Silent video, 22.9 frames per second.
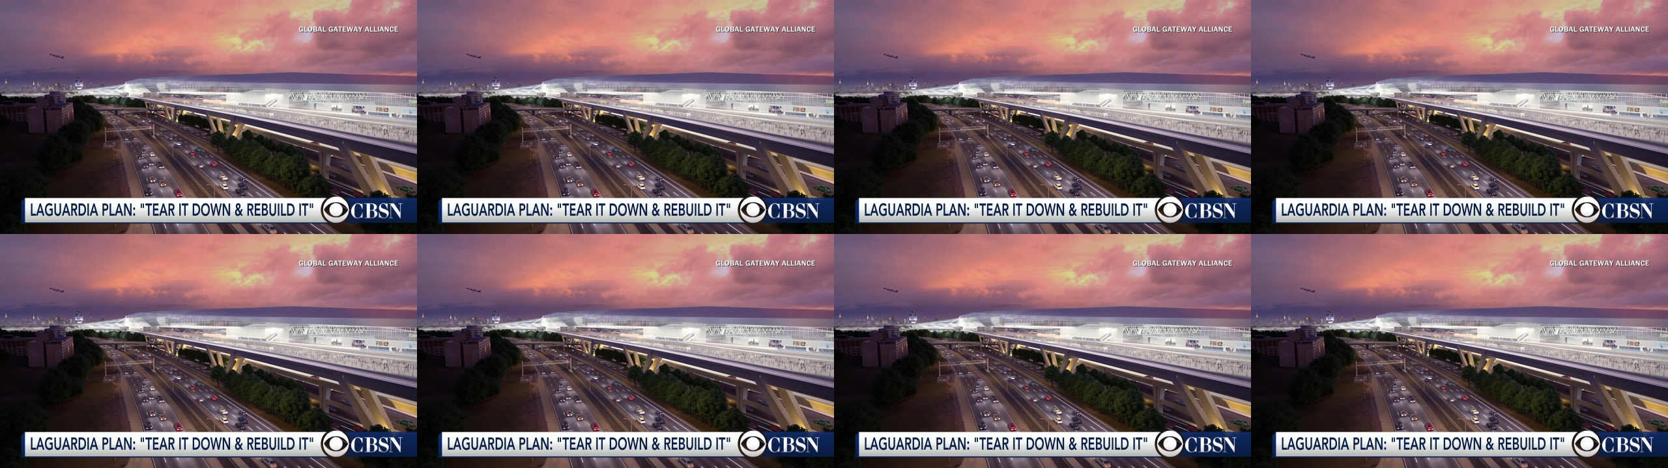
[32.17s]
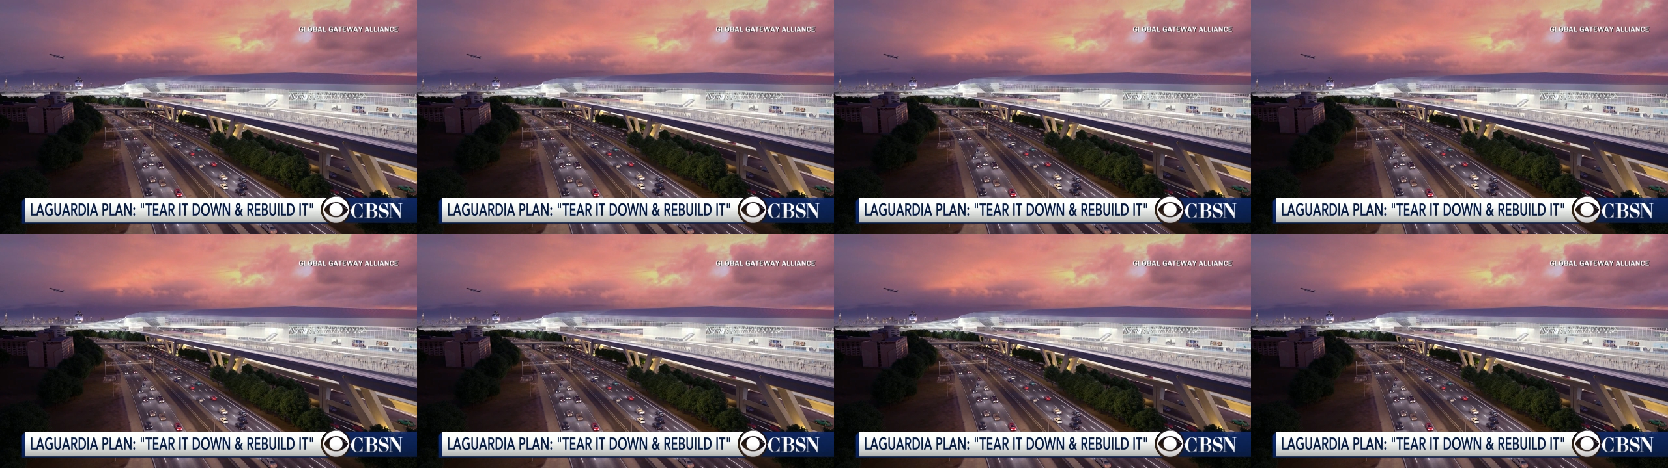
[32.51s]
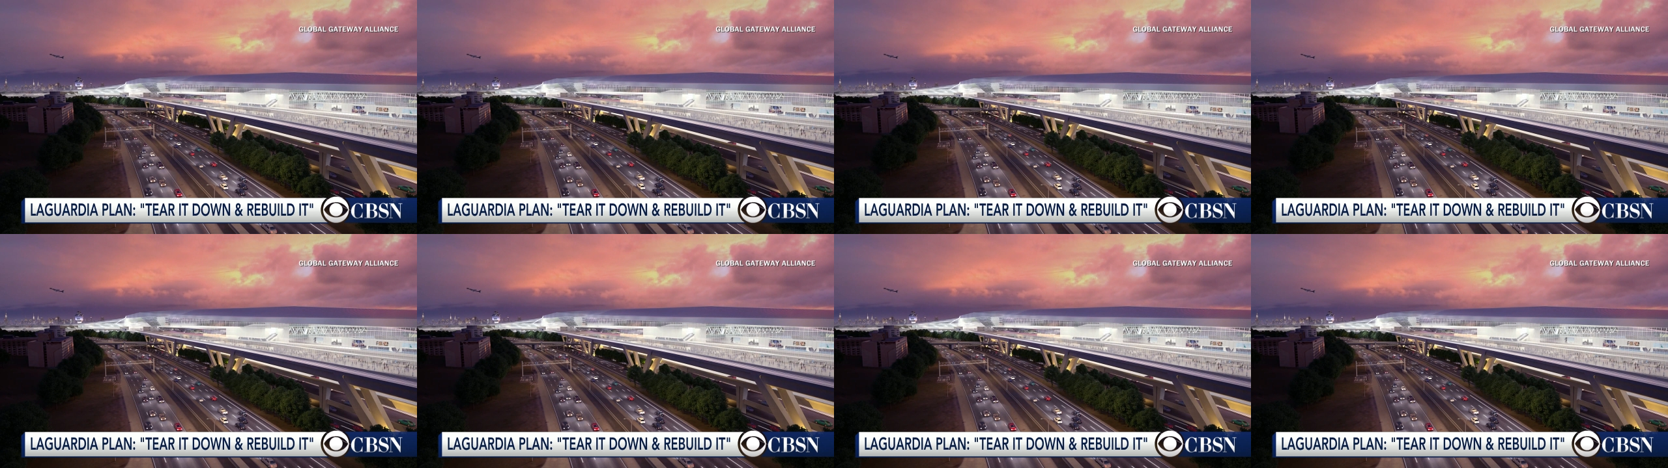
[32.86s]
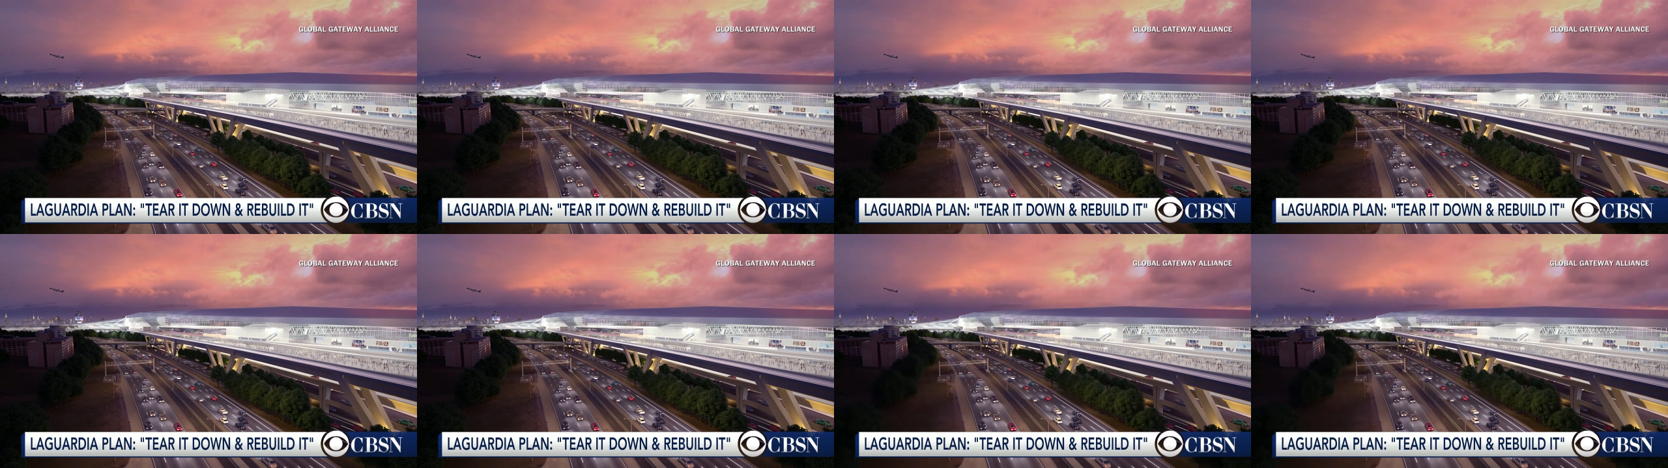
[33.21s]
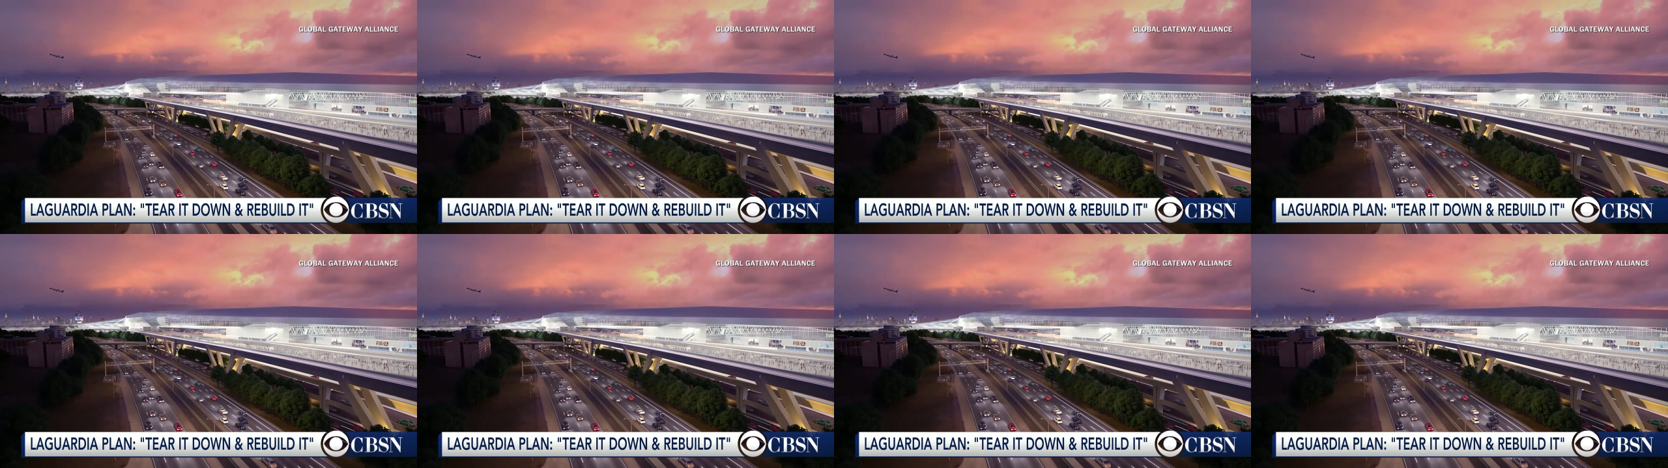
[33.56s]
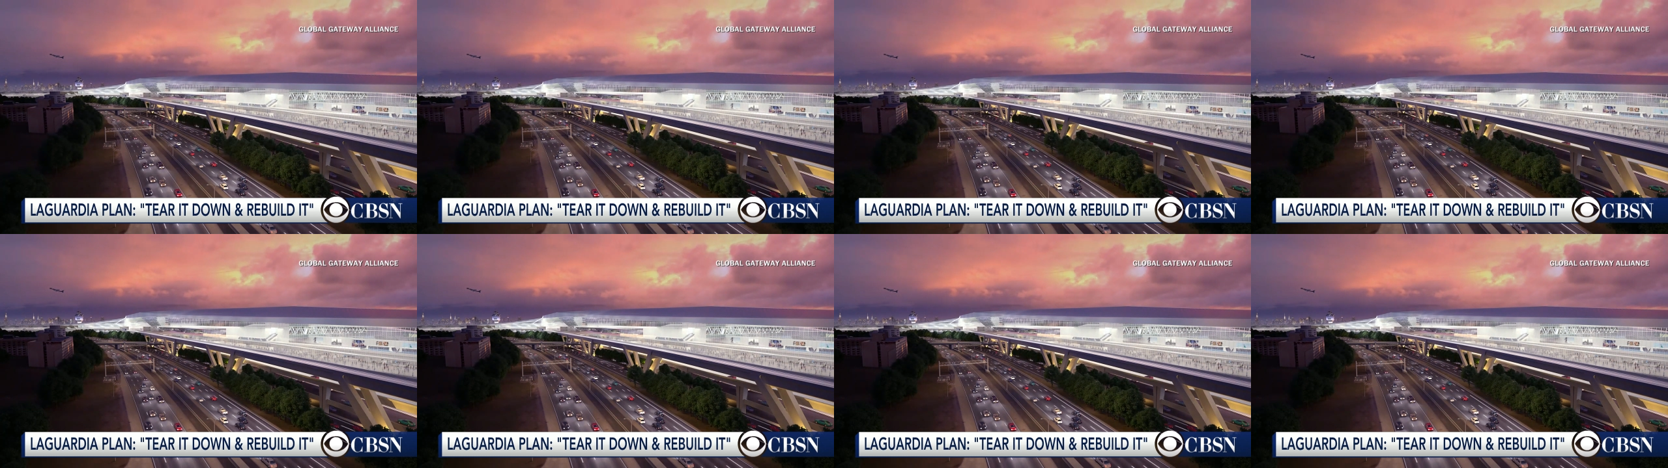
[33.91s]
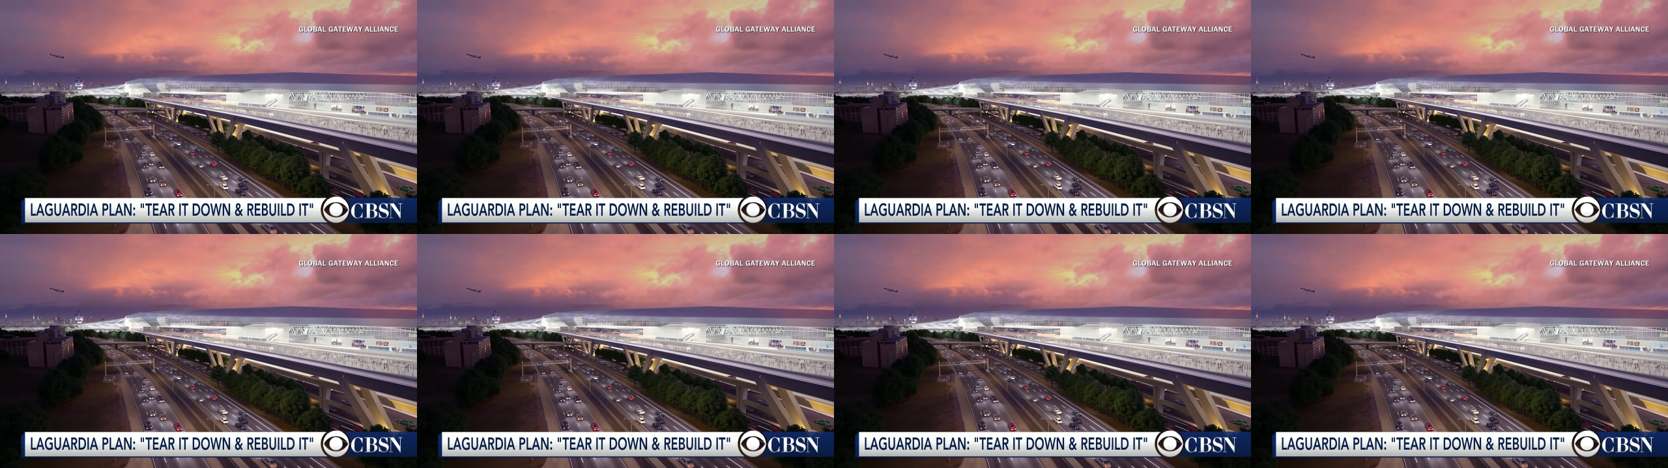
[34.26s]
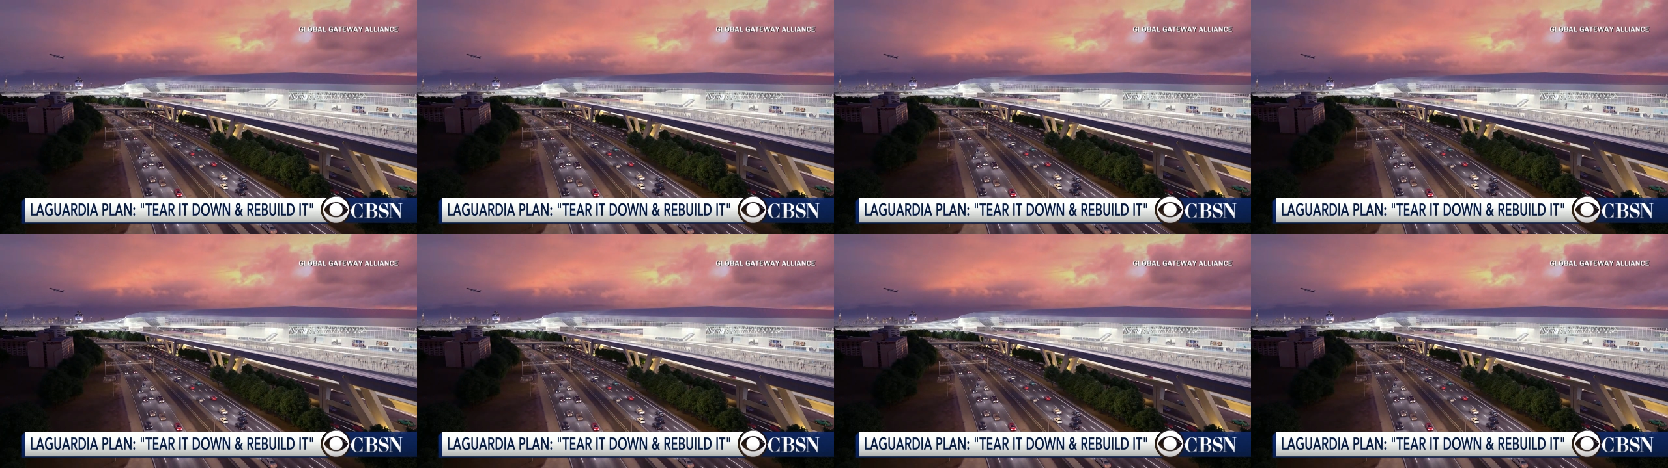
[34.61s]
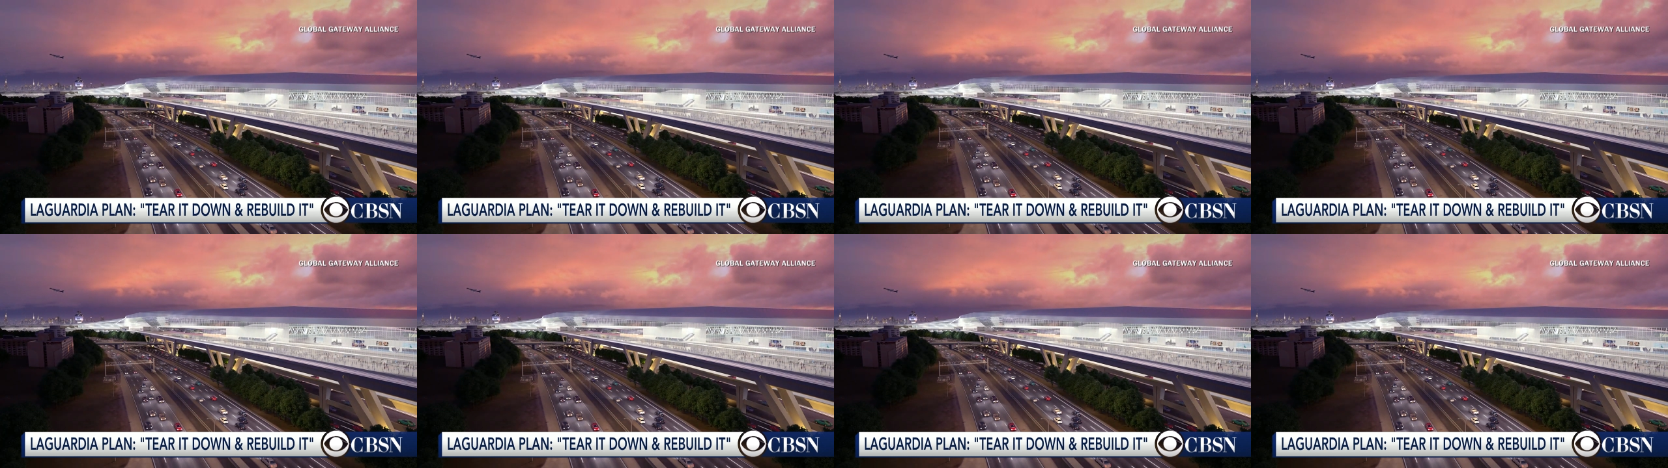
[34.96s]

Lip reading: Nobody's mouth can be seen.